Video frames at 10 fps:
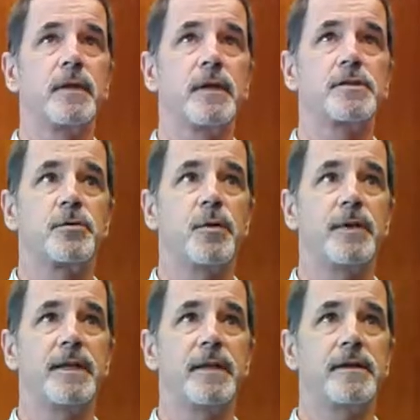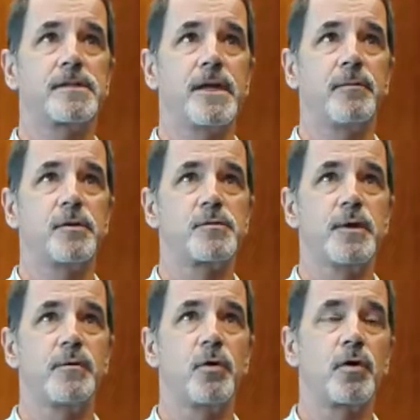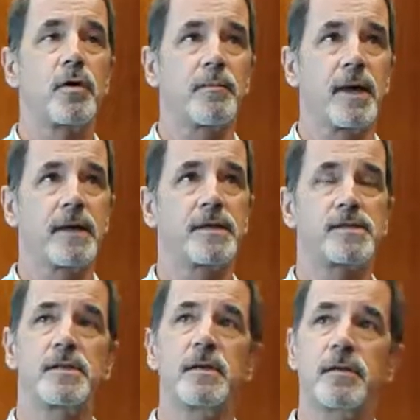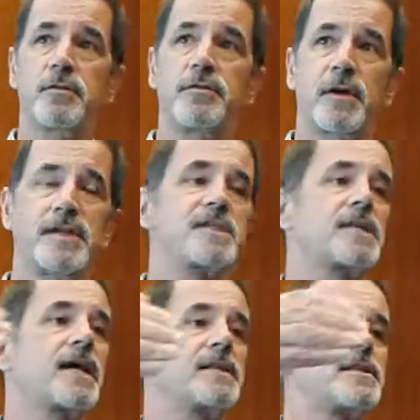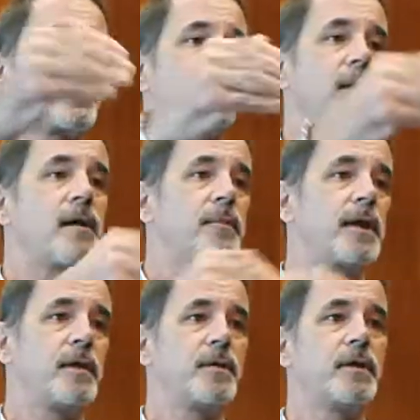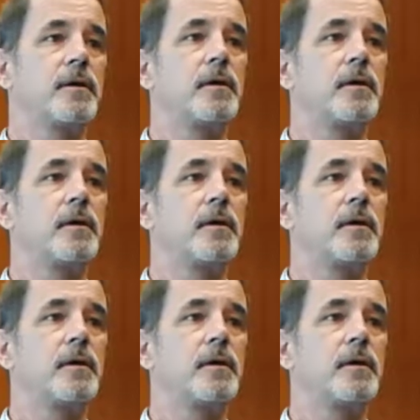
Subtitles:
And so what we did instead was we rode our bikes to various sites around Miami.